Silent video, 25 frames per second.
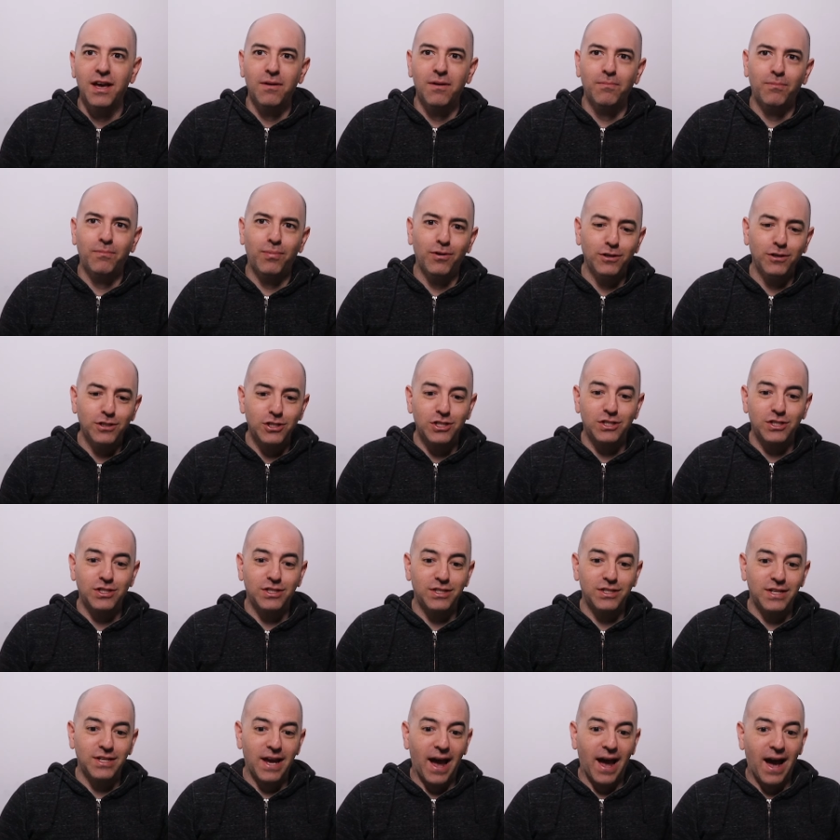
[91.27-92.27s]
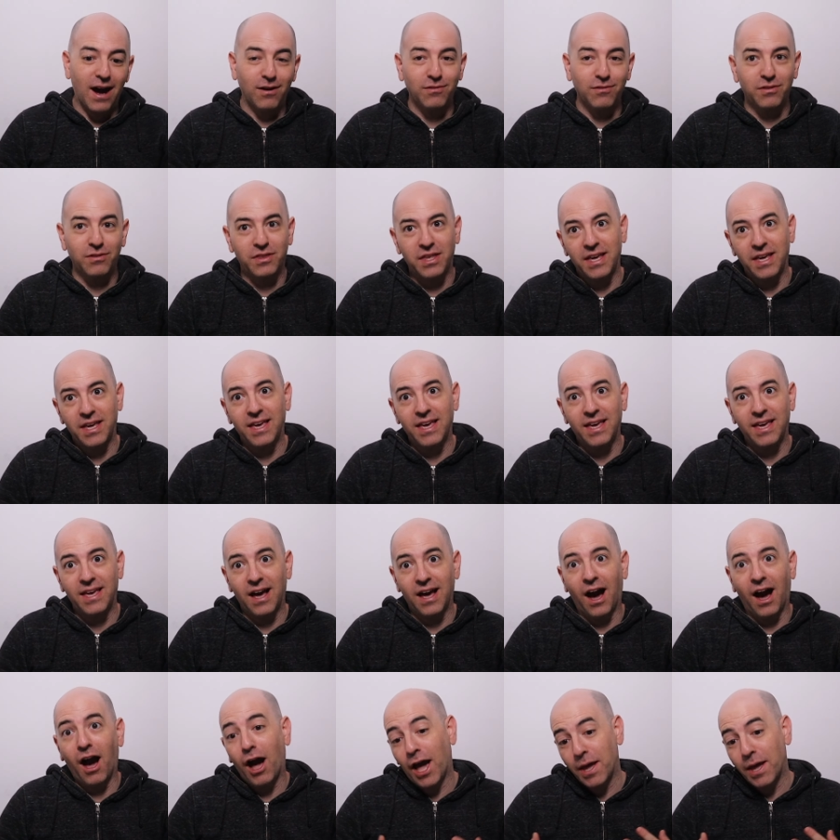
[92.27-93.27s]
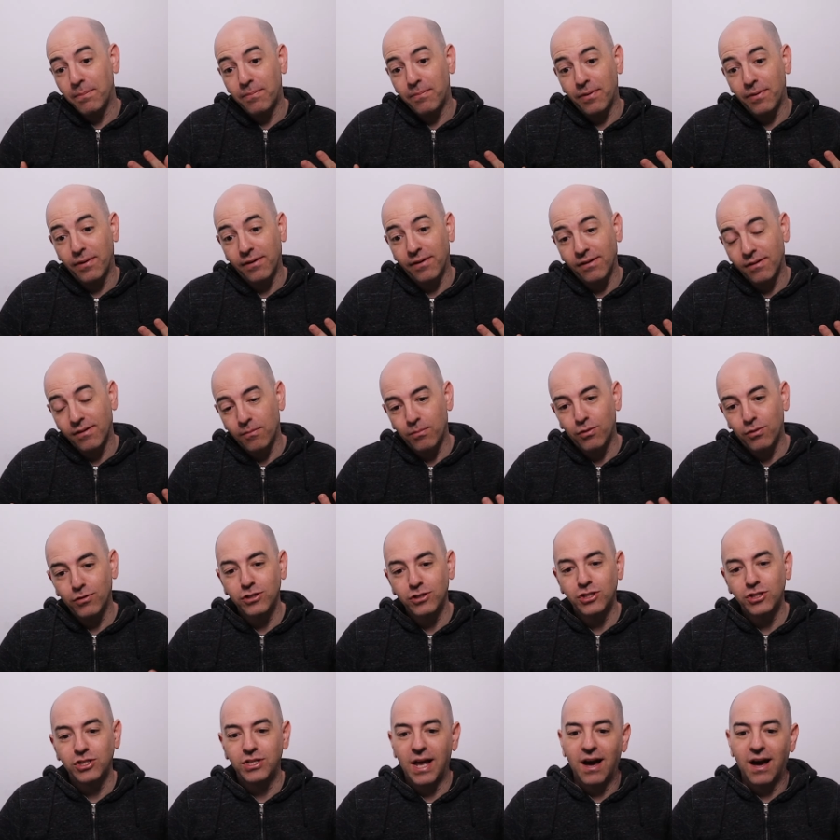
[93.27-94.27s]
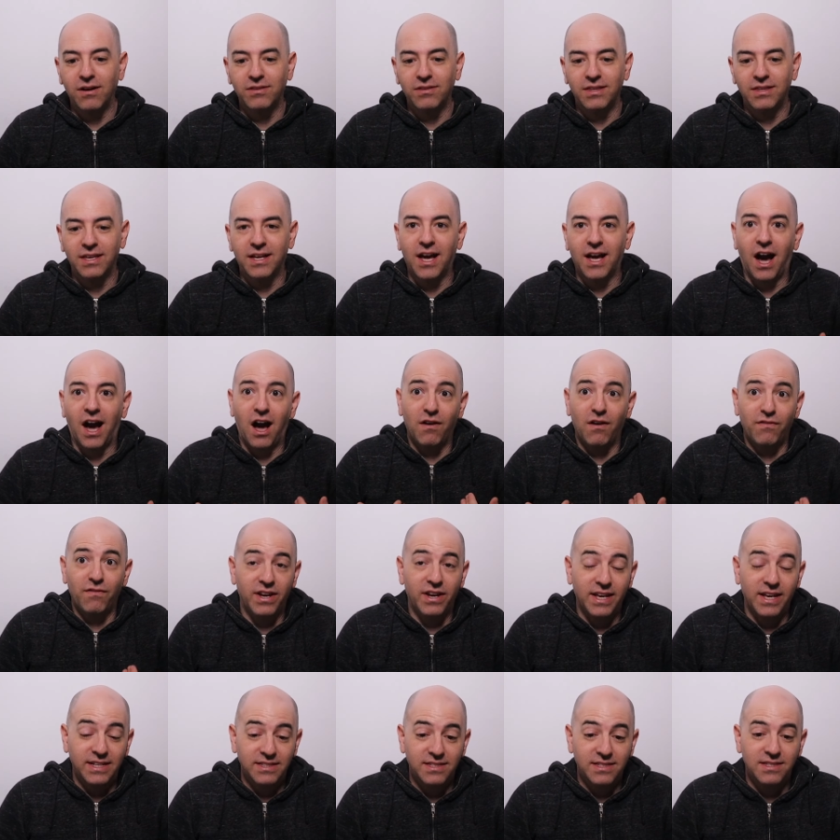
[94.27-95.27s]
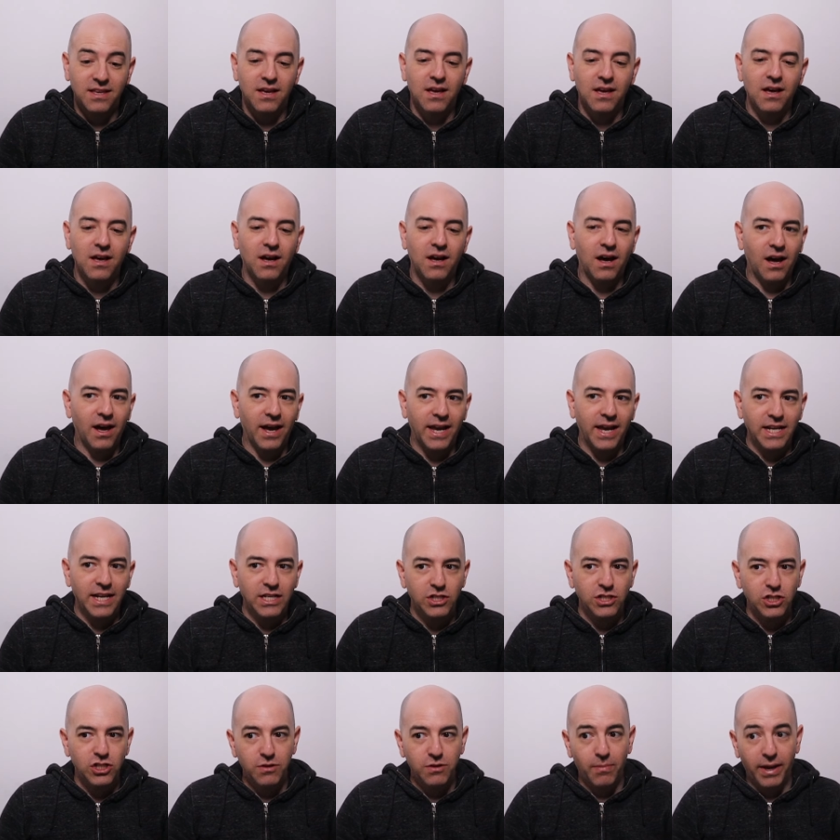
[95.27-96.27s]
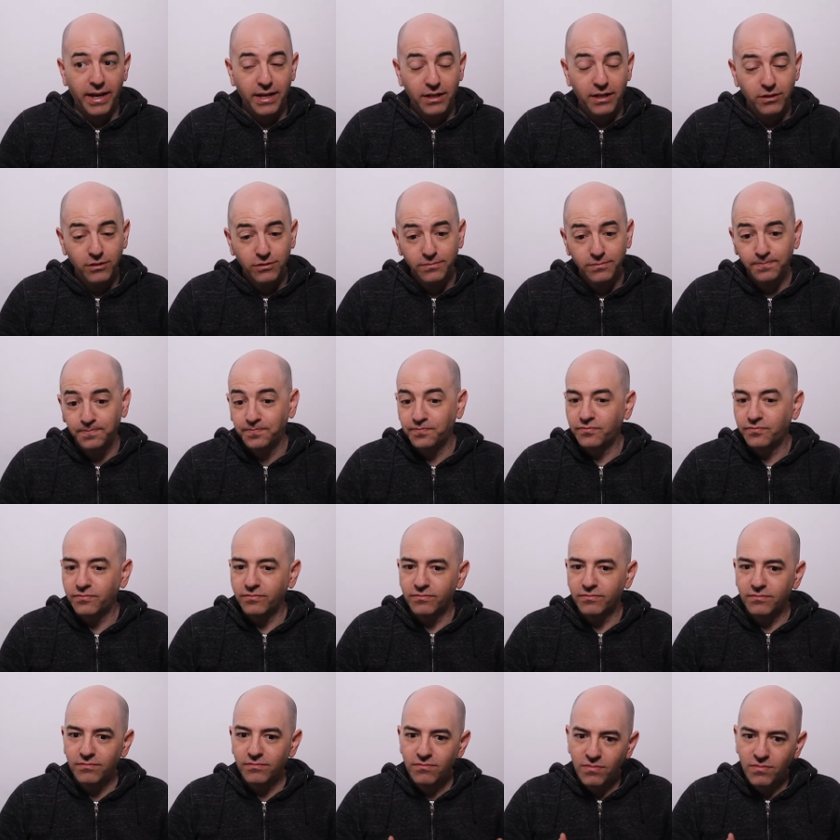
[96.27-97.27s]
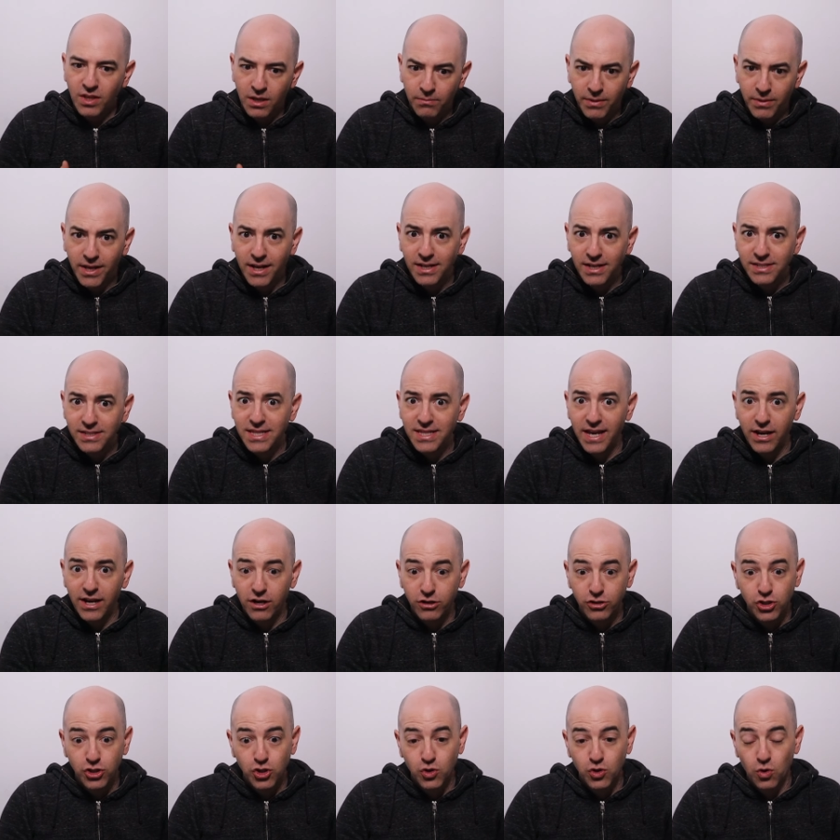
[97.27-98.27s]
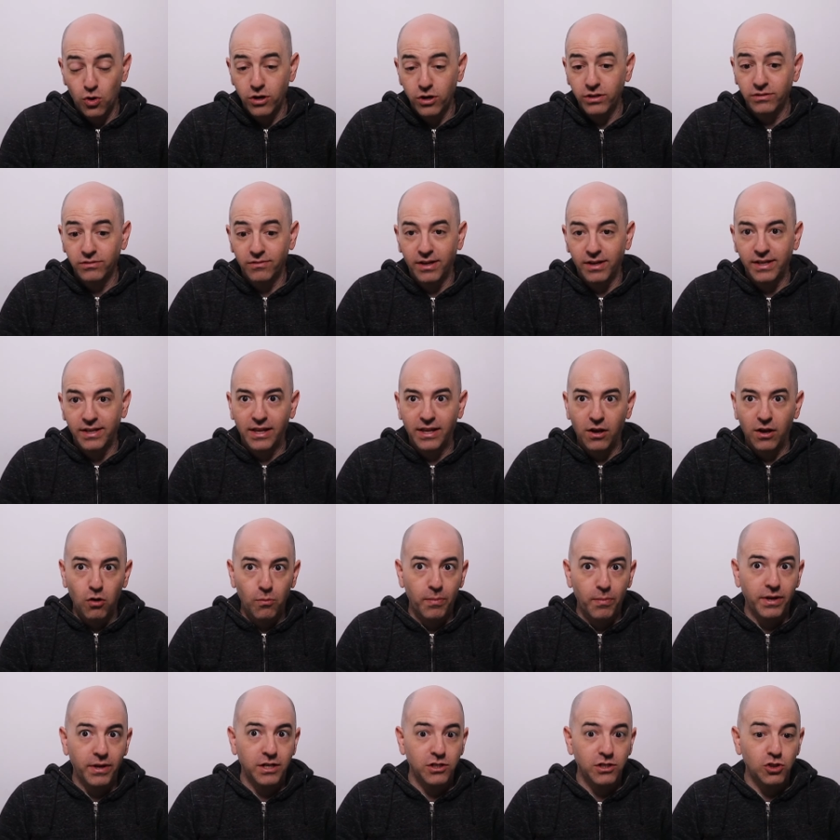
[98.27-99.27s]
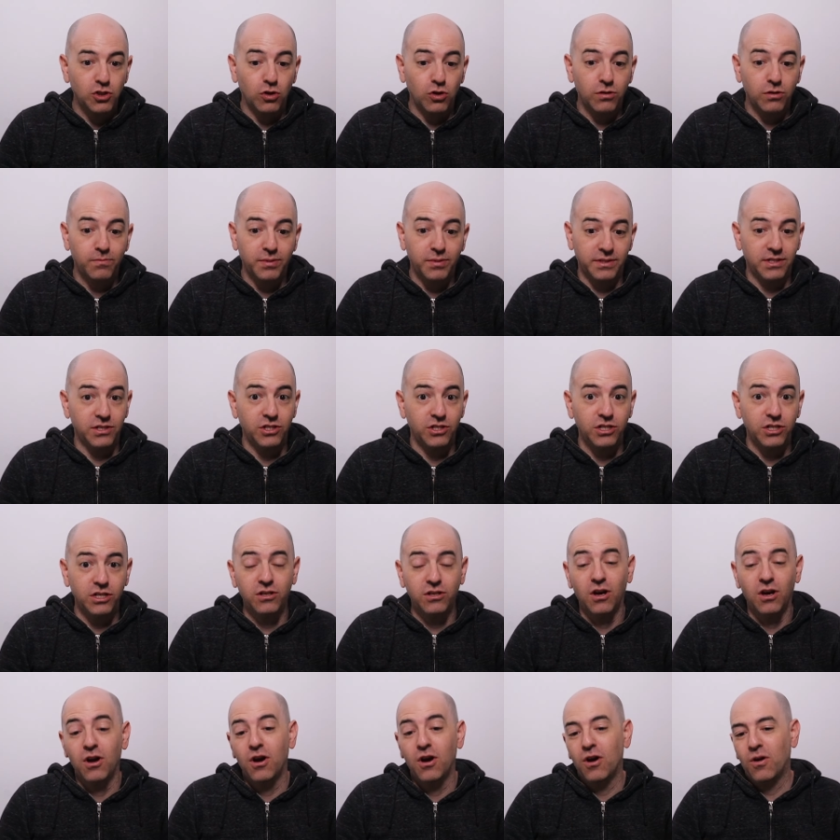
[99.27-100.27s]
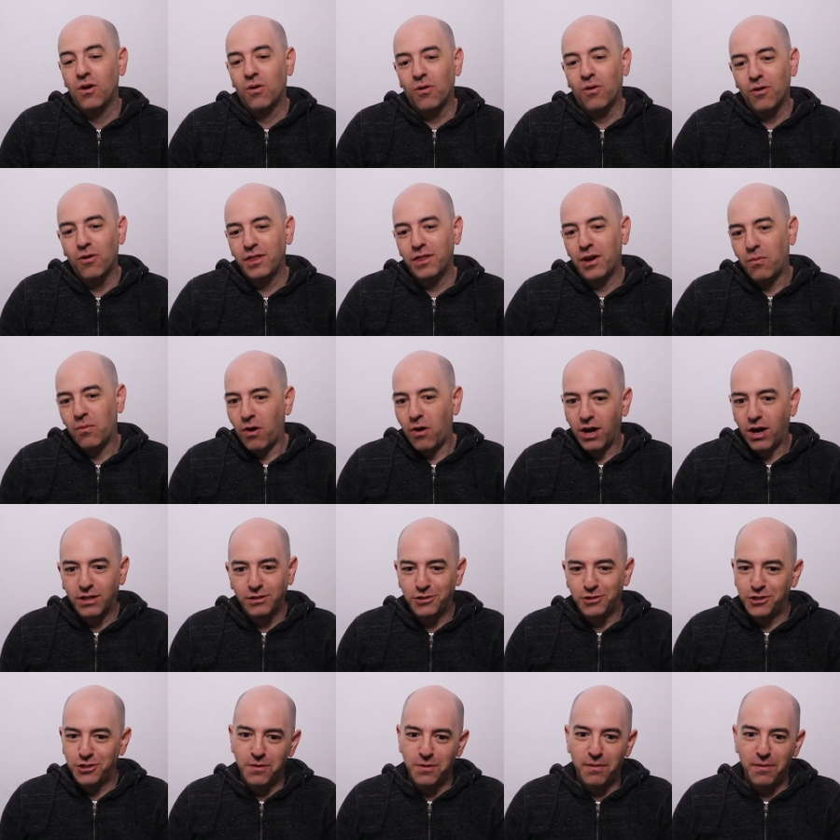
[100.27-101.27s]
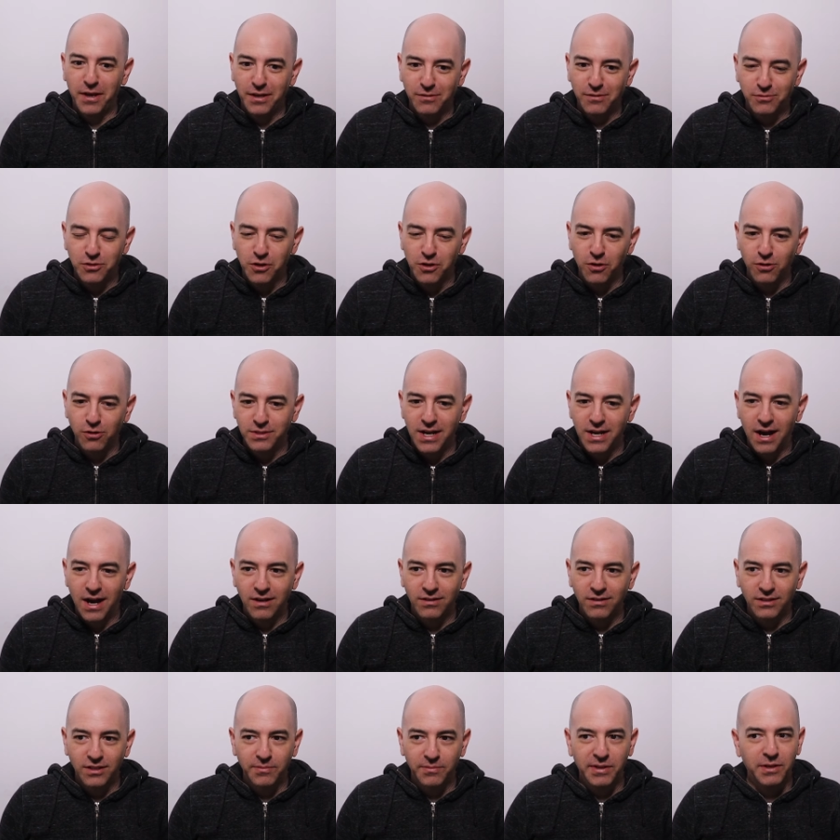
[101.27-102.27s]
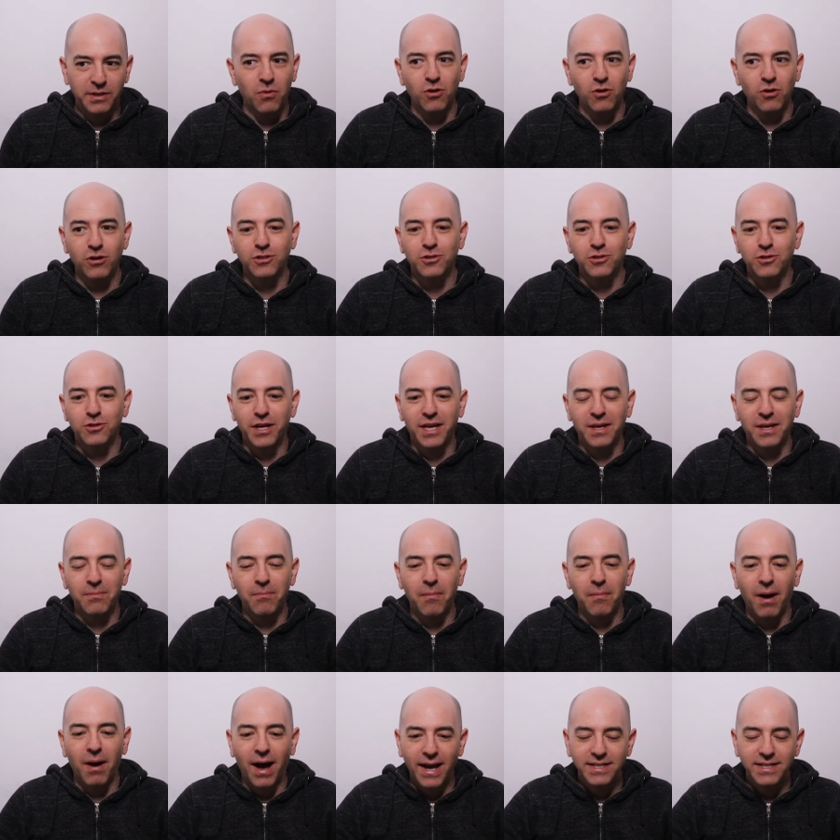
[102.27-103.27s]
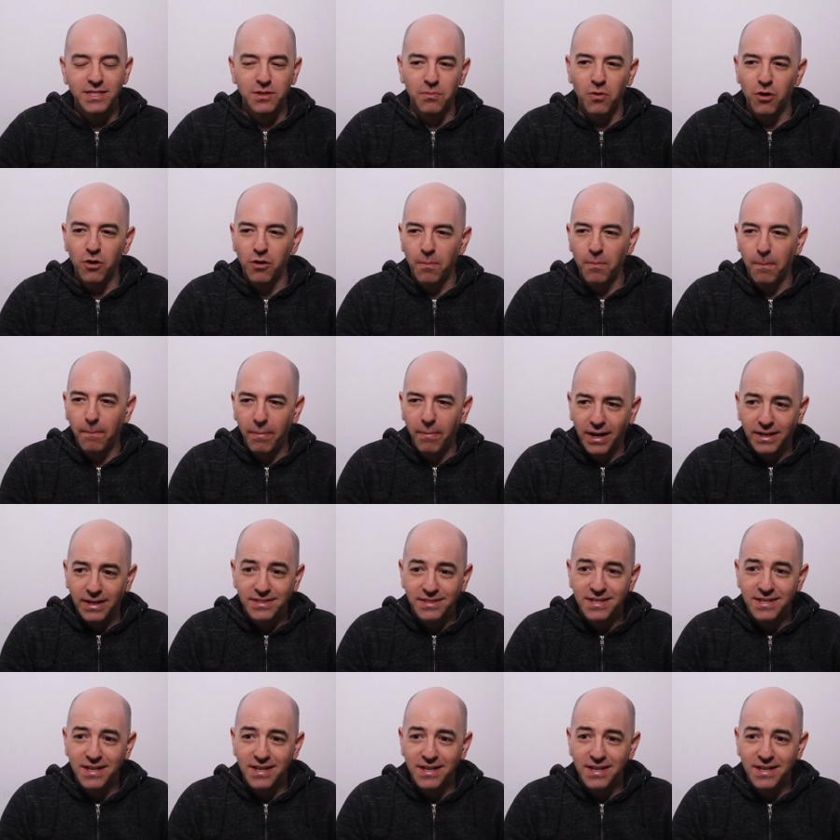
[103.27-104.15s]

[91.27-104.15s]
push down the hype, push down the confidence in Shiba Inu because they are short, right? They open a short position, or they want Shiba Inu to go down a little bit more so they can buy some more. But